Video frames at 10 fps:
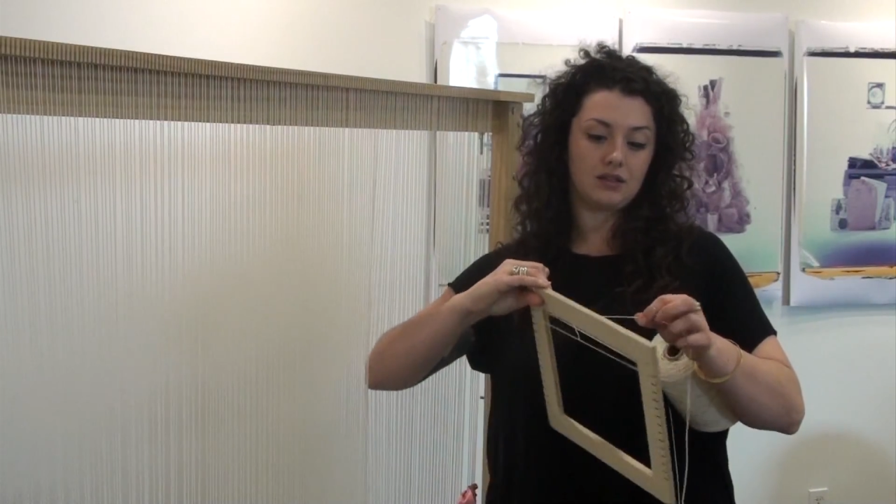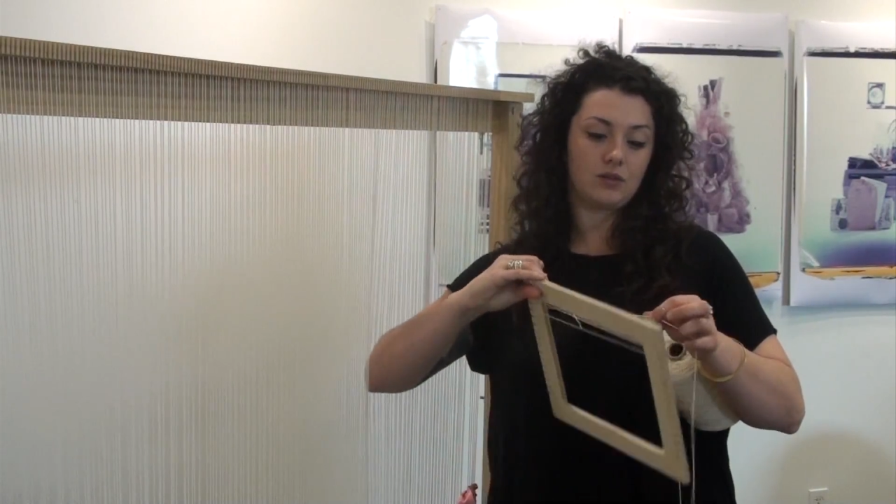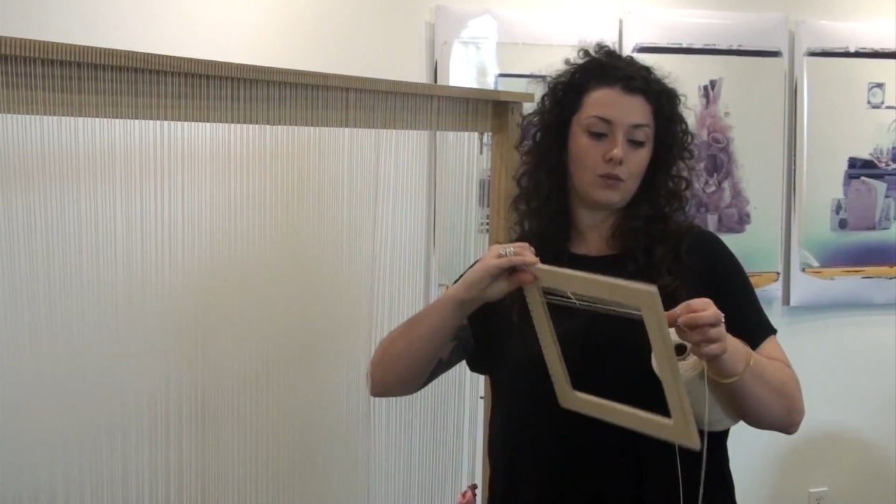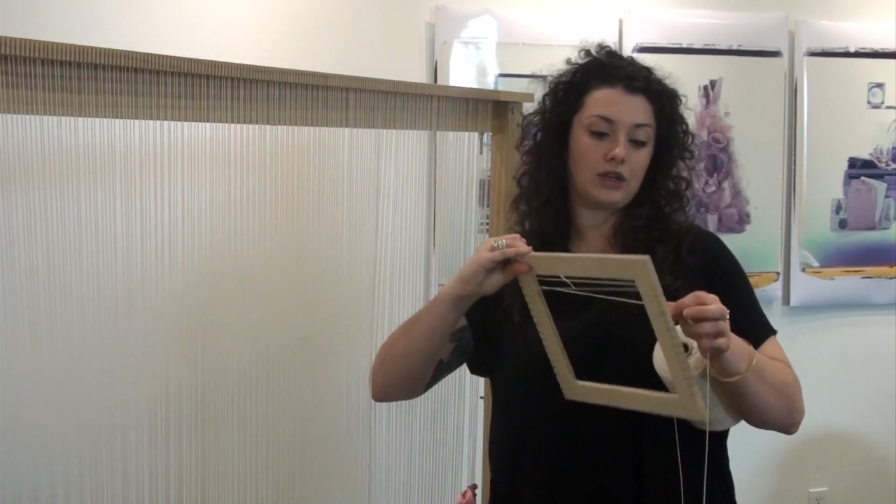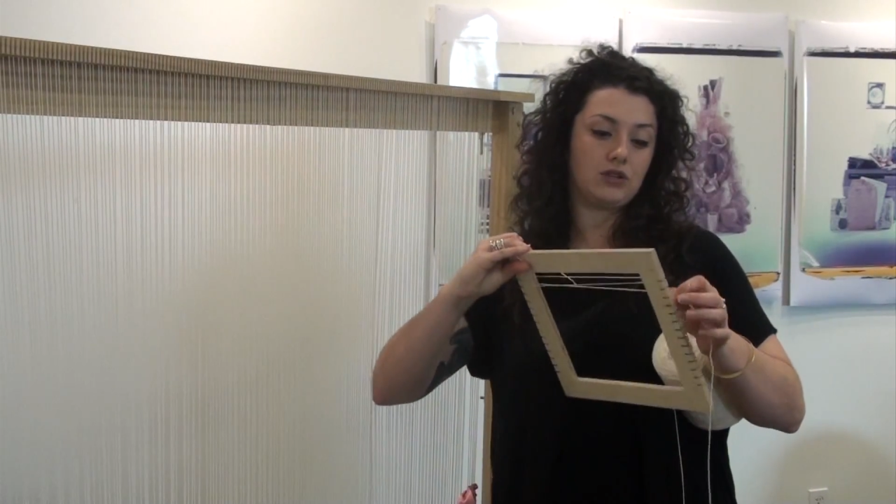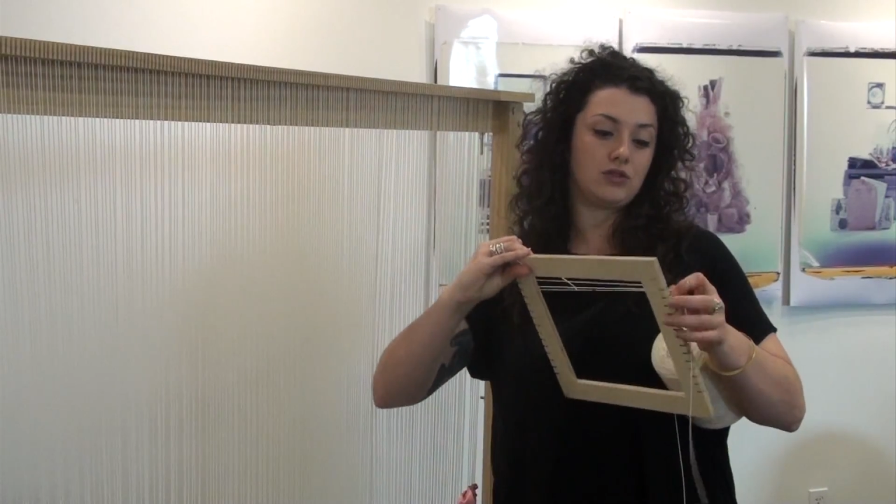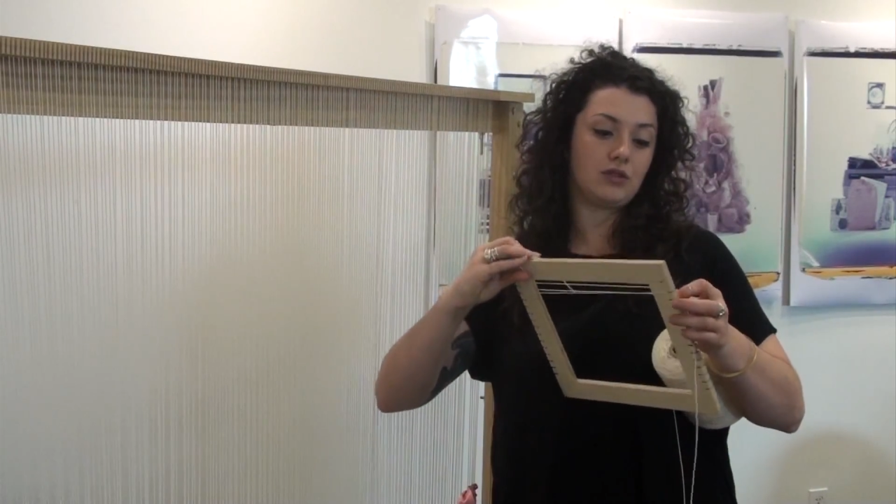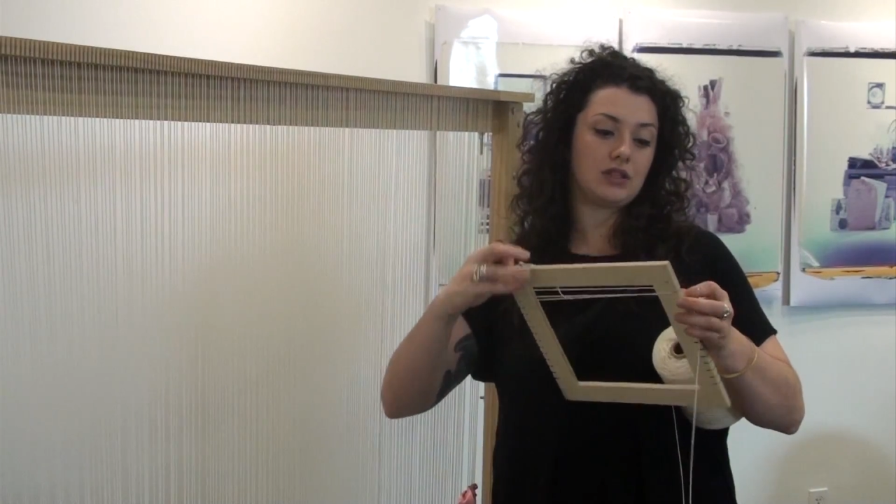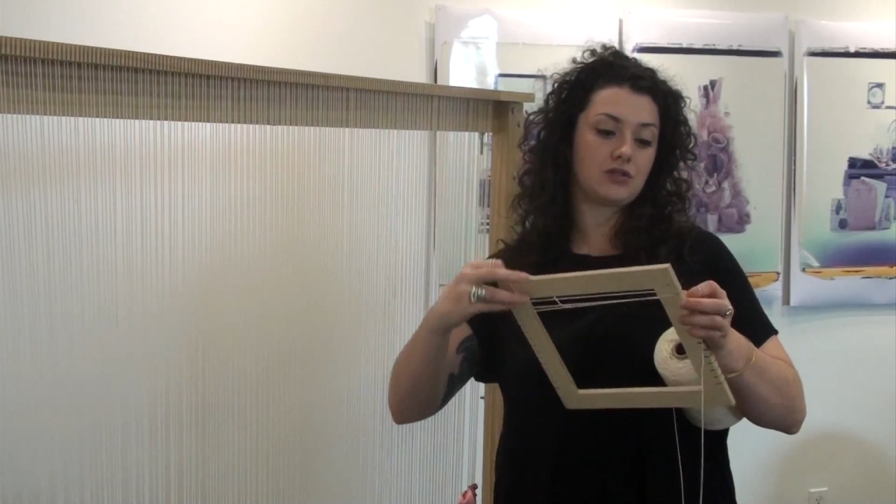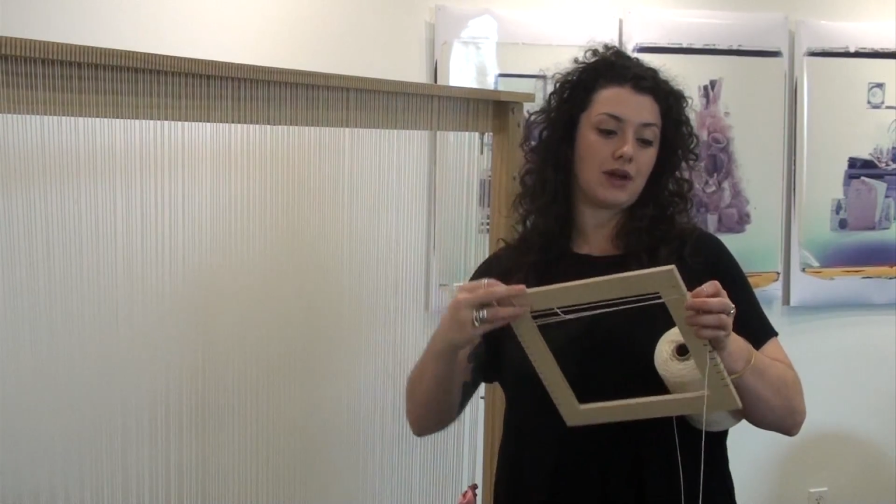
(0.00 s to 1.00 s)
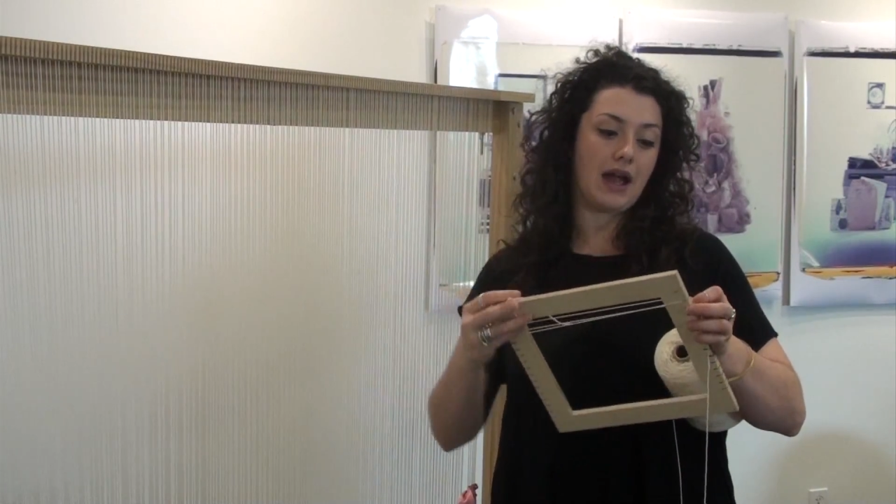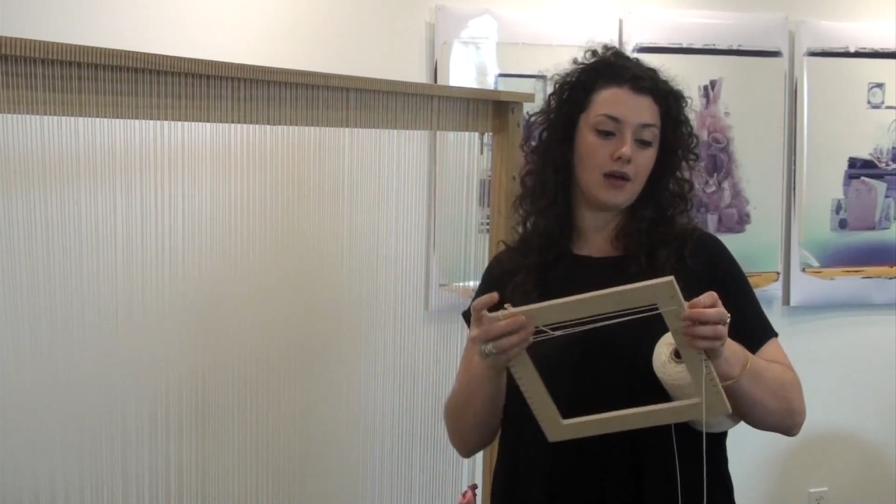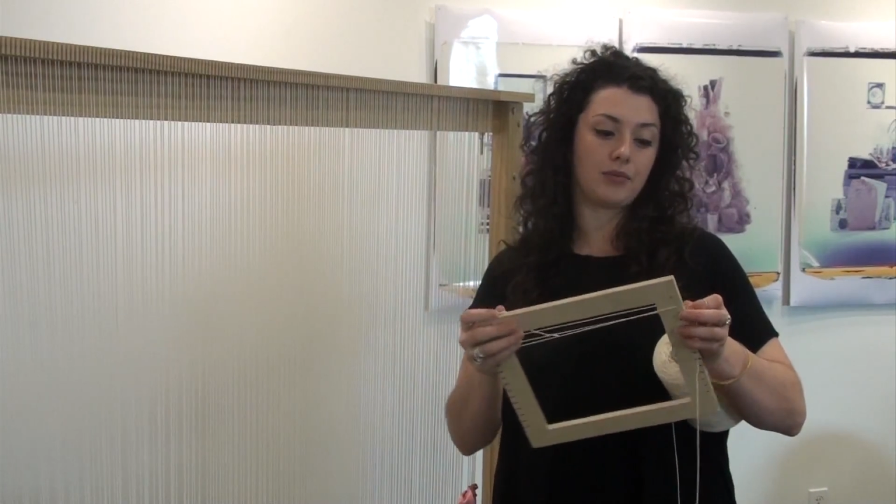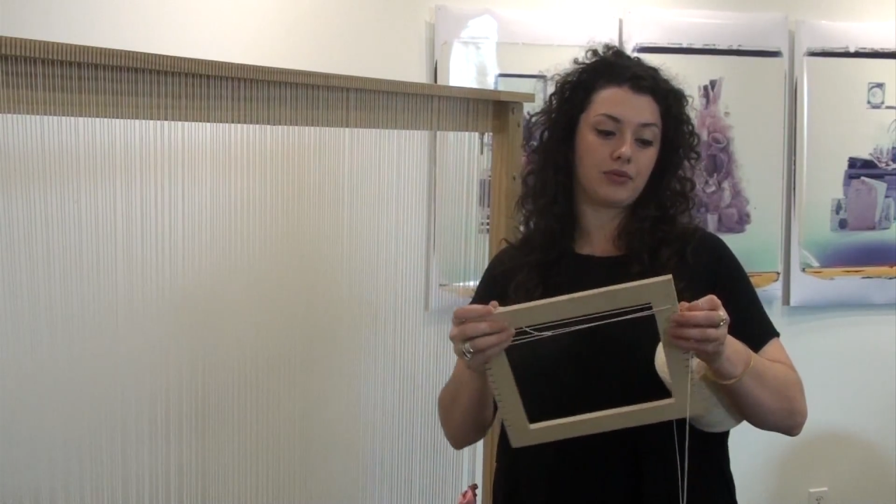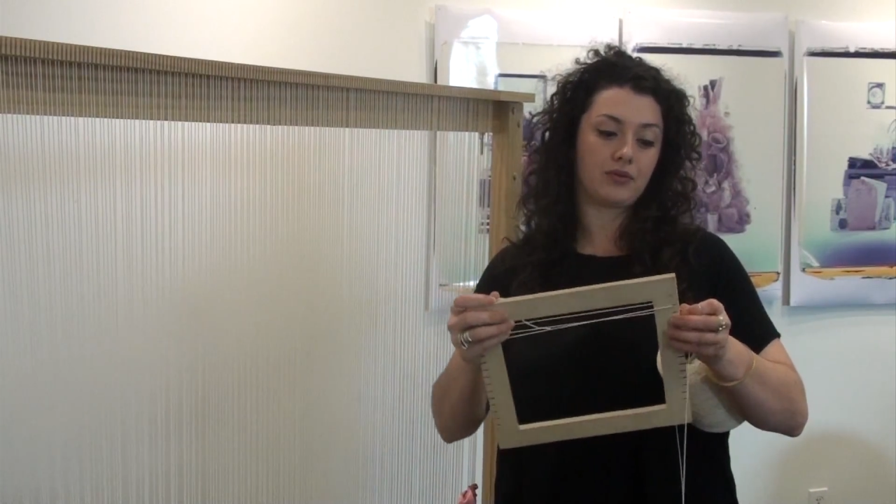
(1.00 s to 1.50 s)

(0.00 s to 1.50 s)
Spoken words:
when you do this wrap,